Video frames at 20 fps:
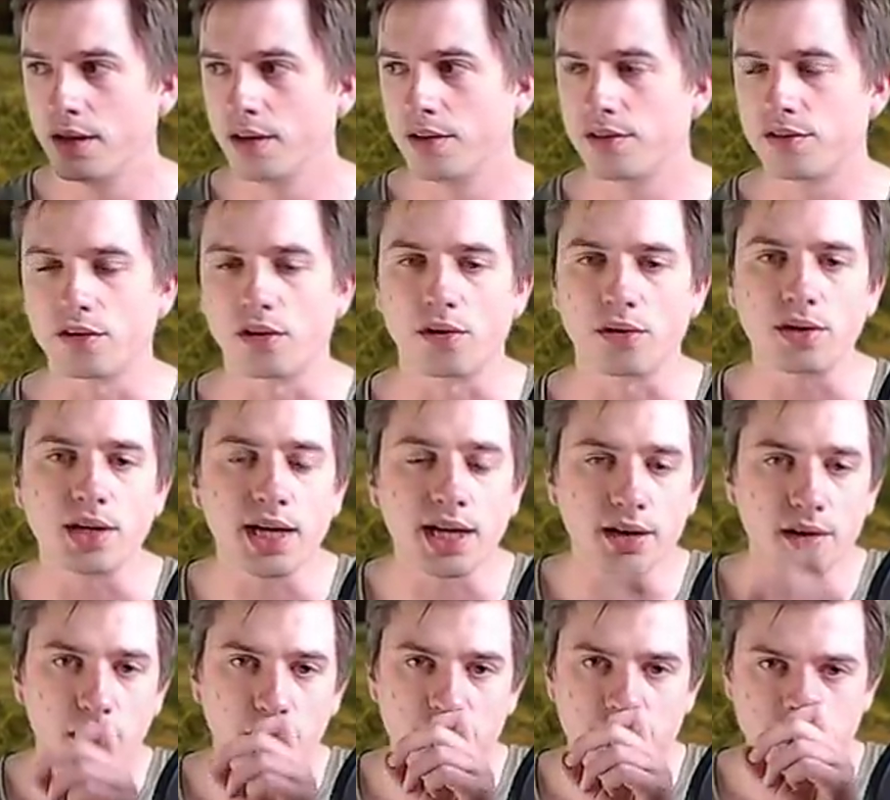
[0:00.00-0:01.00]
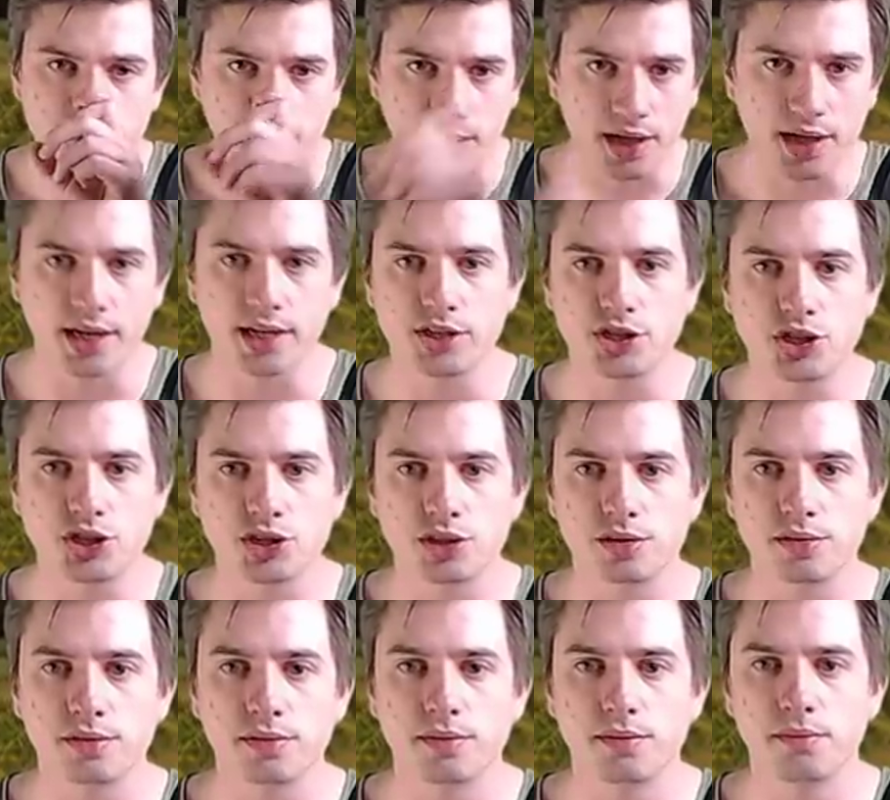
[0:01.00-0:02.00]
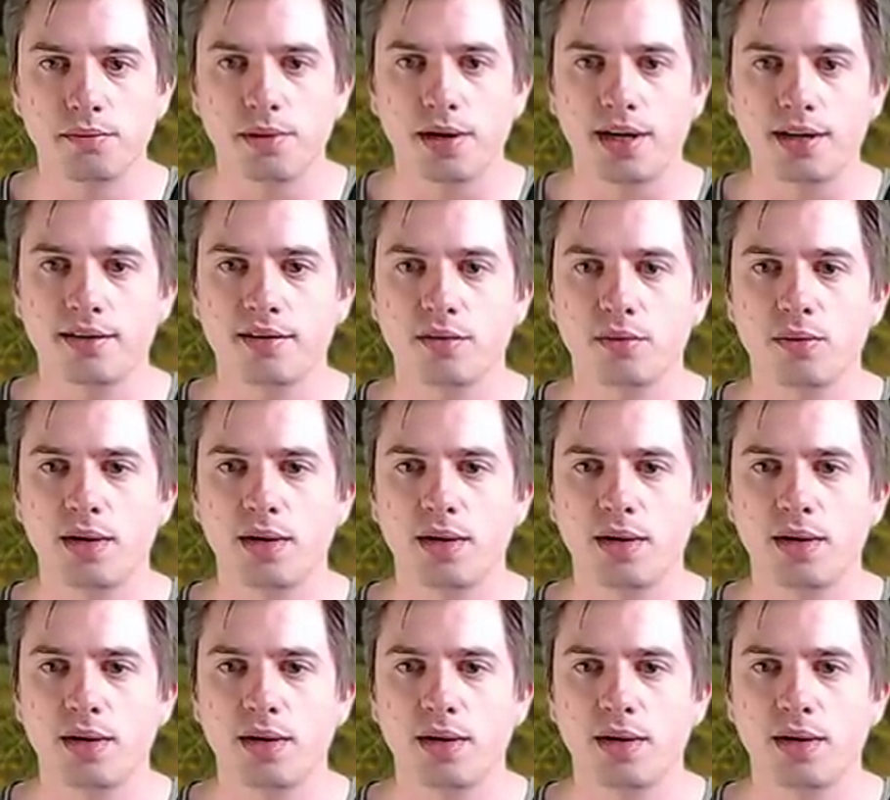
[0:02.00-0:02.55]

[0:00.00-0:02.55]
So you get launch punished, but